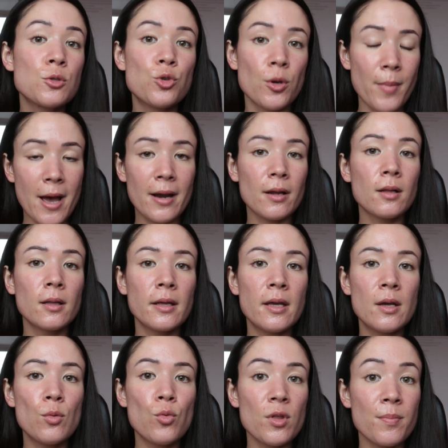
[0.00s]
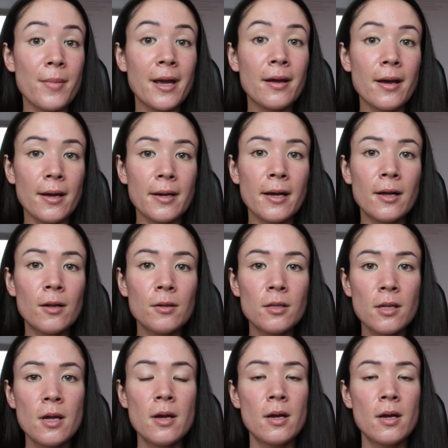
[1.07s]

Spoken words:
dramatically with my gut health,